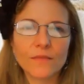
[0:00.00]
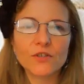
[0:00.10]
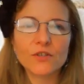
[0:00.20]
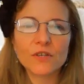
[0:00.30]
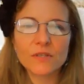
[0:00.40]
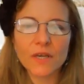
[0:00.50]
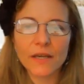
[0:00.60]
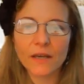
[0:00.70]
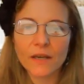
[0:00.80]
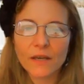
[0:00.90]
And you're just
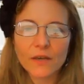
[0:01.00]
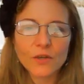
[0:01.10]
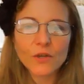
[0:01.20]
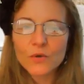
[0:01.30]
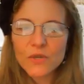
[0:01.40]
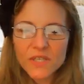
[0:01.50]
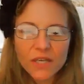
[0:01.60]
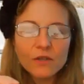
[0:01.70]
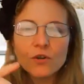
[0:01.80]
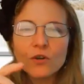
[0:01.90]
like
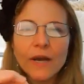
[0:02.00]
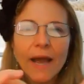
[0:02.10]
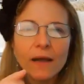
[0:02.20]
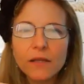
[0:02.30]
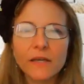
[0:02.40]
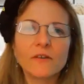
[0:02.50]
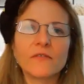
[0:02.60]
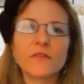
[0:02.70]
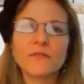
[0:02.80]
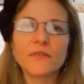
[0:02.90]
noticing the crackling
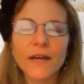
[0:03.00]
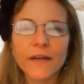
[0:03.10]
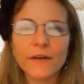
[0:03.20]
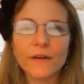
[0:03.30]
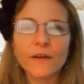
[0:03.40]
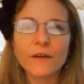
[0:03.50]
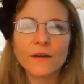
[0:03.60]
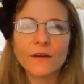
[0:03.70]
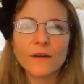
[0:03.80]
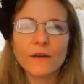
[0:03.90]
of the fire,
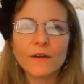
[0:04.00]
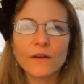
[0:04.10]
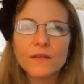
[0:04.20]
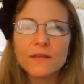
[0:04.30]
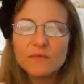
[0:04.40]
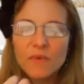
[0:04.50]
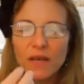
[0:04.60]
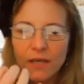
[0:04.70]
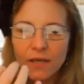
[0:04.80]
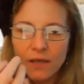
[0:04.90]

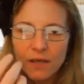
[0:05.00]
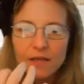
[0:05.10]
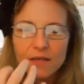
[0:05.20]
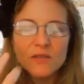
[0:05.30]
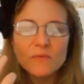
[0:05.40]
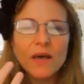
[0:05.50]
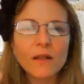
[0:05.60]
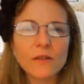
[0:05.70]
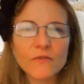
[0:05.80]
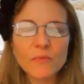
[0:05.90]
smelling the
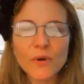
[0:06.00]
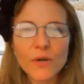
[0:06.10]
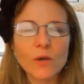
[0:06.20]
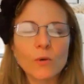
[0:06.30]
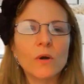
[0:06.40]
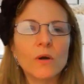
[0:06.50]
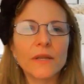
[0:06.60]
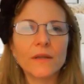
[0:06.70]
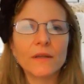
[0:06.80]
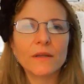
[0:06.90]
smell of the burning wood,
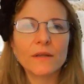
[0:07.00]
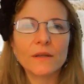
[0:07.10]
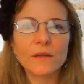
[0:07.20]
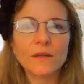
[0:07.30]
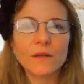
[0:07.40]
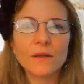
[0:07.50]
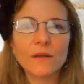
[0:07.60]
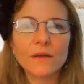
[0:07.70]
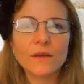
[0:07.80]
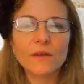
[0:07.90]

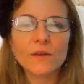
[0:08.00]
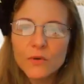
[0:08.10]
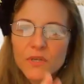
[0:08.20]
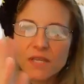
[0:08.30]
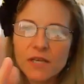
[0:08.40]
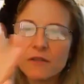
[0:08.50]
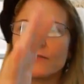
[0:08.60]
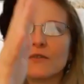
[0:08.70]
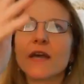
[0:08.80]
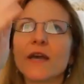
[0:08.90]
noticing the
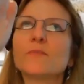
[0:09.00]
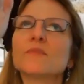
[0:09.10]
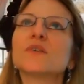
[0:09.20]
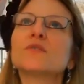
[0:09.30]
flames